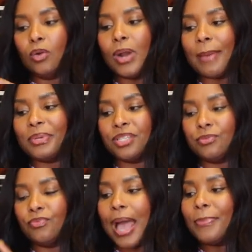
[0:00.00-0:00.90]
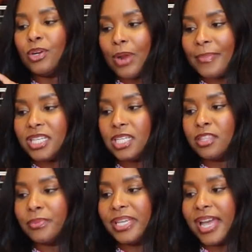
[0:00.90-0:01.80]
Rapid Remedy
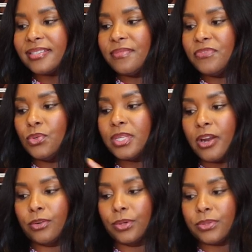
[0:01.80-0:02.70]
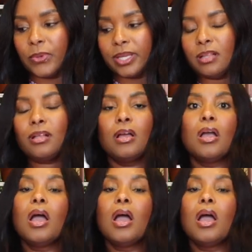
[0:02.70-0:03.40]
3X Infused Hair Growth Oil.